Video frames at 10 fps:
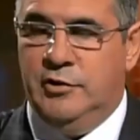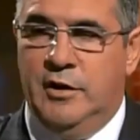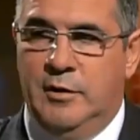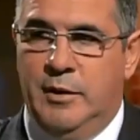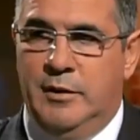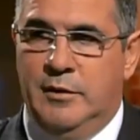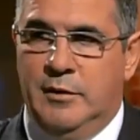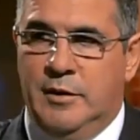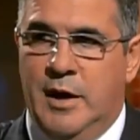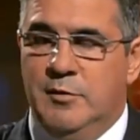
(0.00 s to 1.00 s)
showed about the
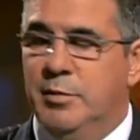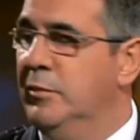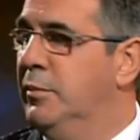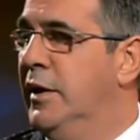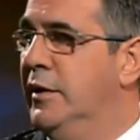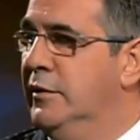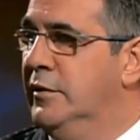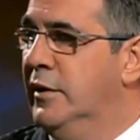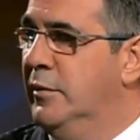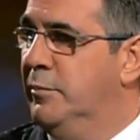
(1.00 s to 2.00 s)
games being played
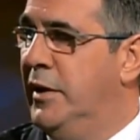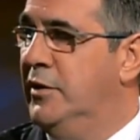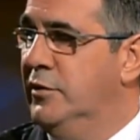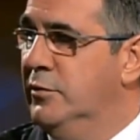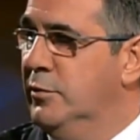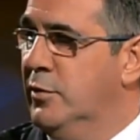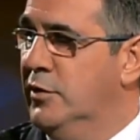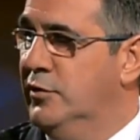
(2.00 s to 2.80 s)
at Patterson's were quite